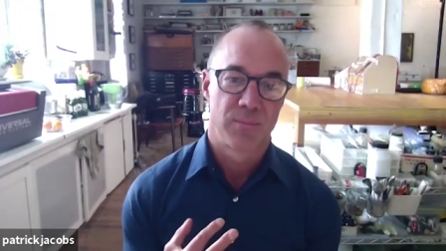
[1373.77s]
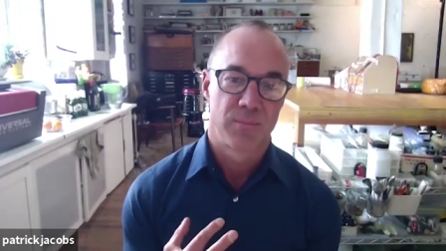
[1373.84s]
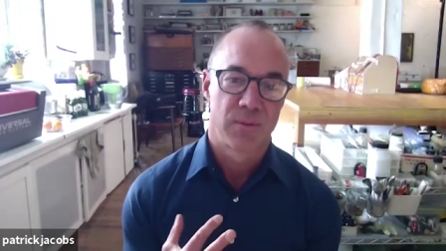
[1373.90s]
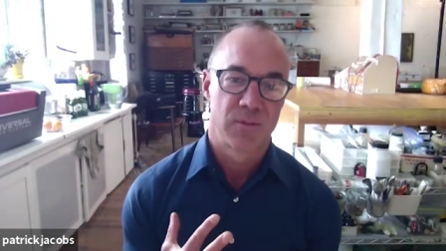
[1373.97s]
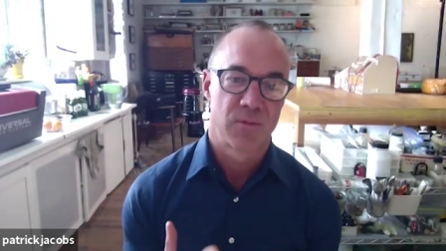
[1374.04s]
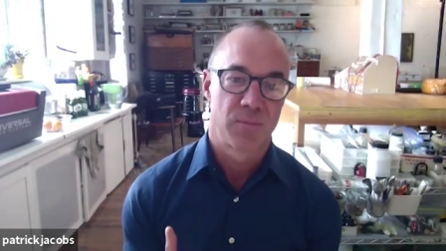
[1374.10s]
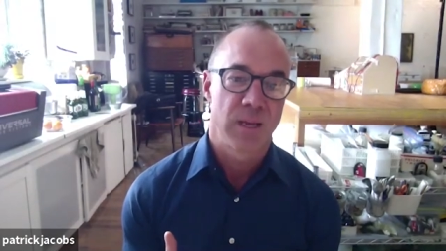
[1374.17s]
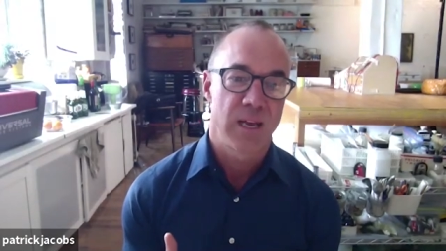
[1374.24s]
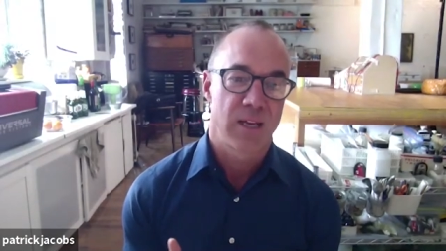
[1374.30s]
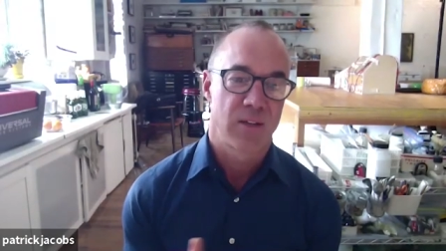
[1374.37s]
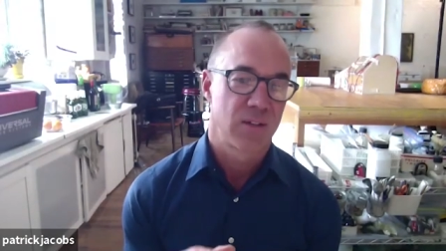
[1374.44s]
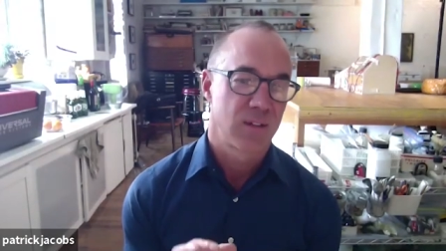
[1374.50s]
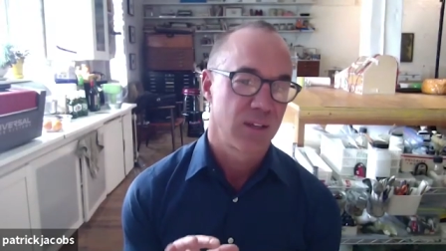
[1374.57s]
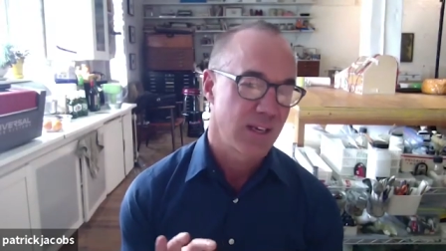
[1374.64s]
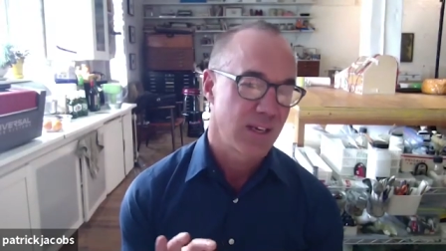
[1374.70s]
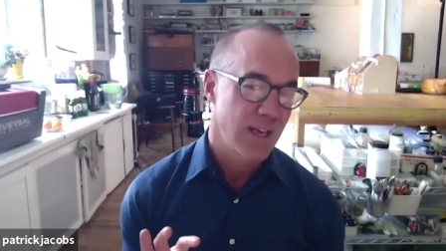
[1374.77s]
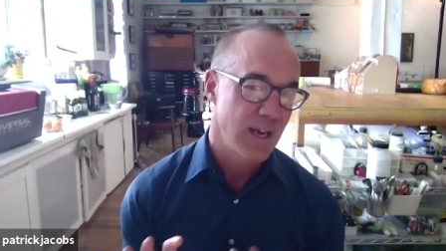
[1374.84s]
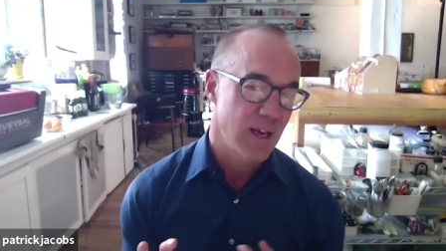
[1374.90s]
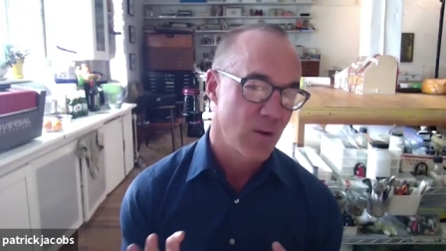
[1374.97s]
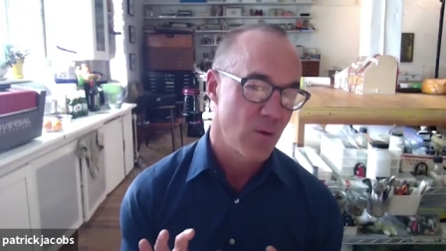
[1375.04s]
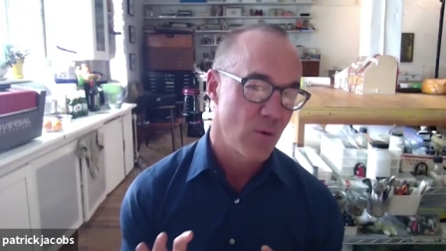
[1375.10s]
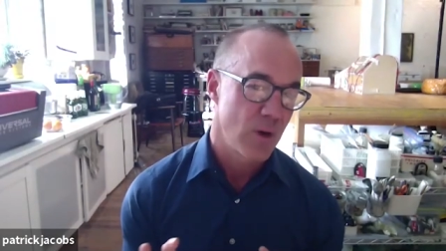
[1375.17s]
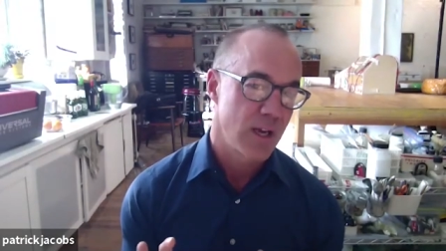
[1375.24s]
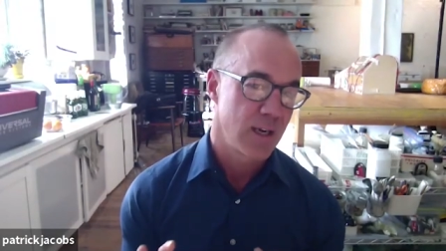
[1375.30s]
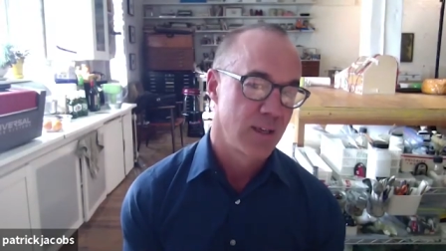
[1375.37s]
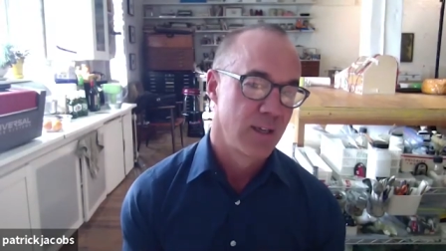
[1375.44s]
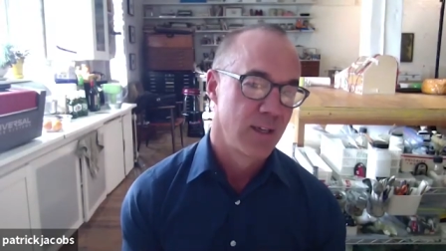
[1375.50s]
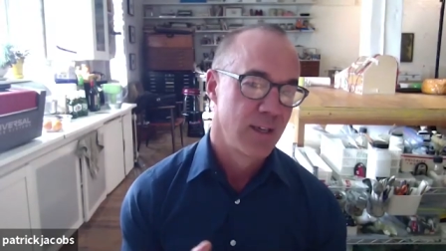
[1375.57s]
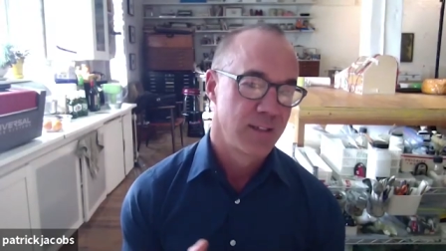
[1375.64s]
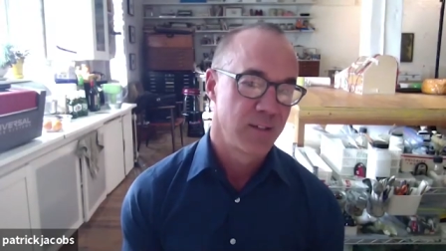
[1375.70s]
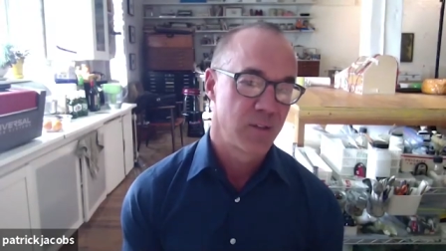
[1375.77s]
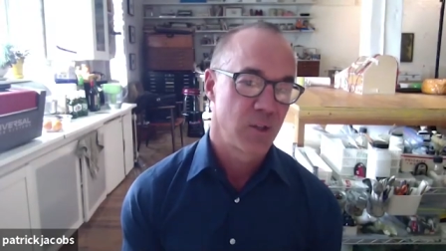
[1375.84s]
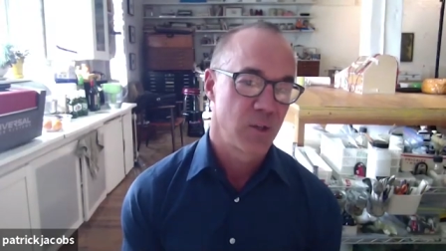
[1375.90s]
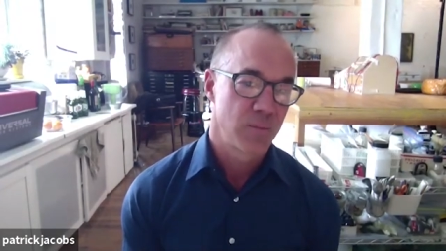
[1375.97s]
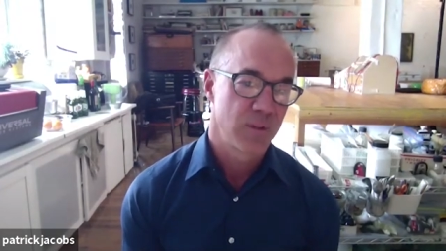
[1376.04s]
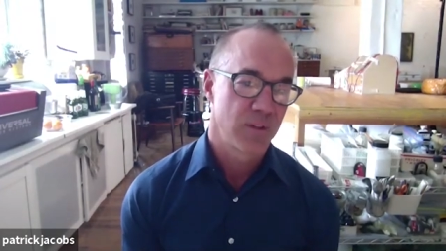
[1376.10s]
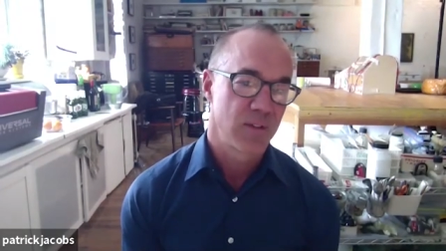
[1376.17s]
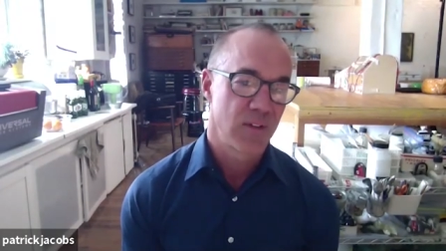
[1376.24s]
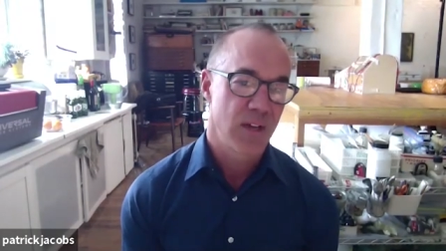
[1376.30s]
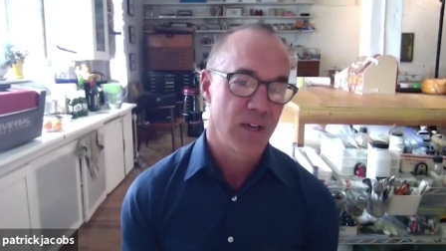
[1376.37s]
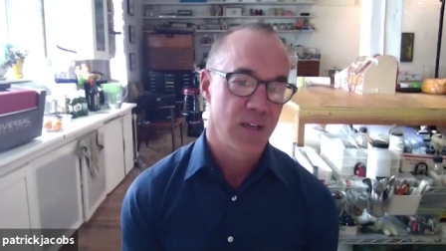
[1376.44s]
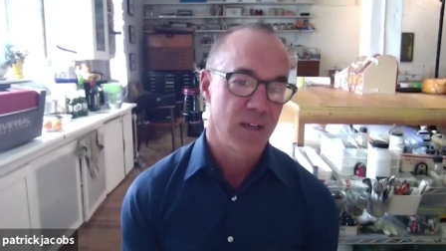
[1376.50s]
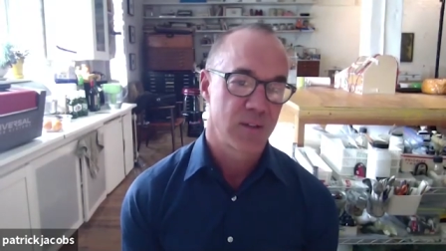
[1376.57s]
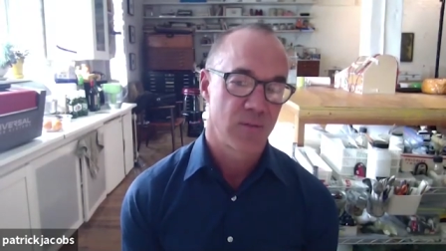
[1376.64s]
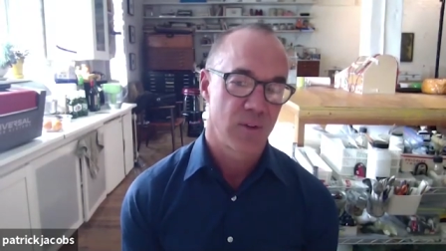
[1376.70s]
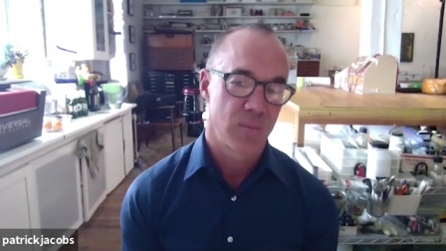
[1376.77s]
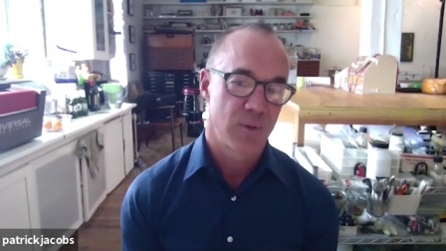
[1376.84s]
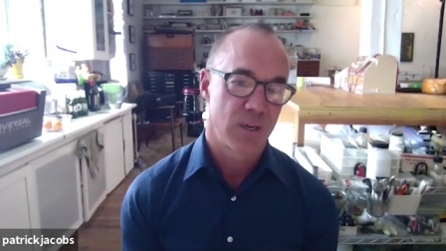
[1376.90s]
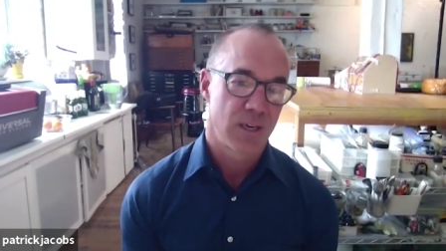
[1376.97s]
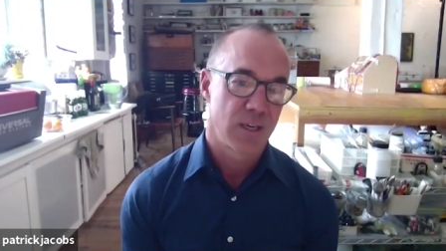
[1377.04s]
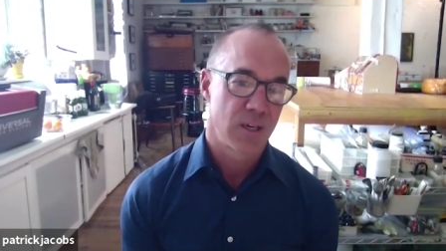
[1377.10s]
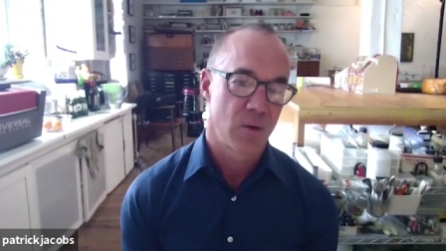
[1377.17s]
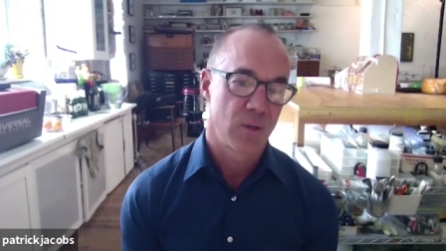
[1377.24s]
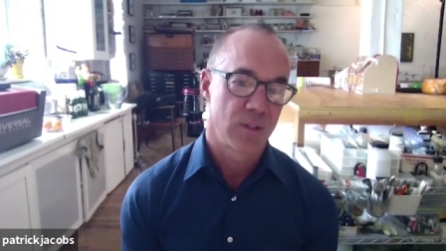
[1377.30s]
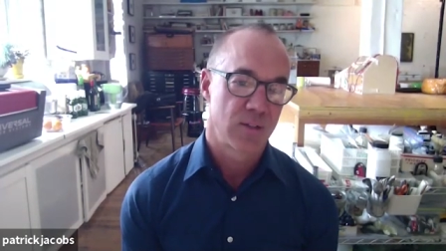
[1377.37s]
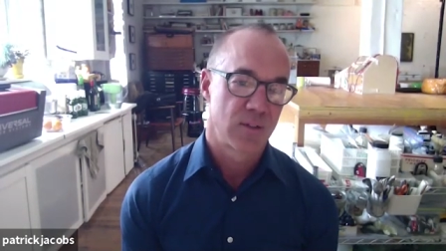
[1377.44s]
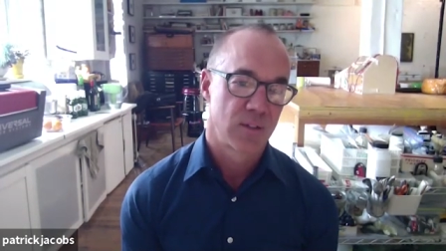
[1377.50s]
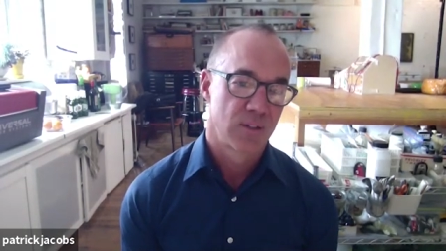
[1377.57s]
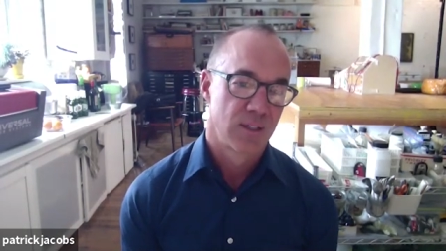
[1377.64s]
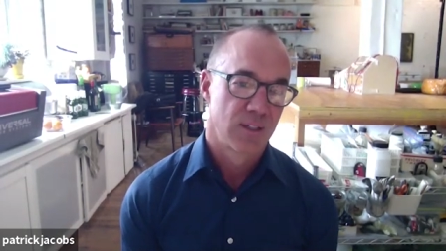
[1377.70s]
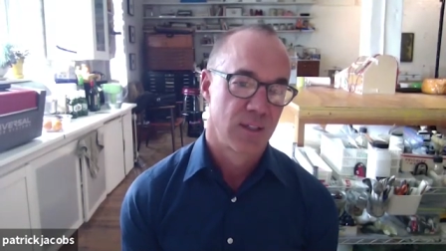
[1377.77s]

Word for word: a space, and I can't quite determine the size of it, but I know it's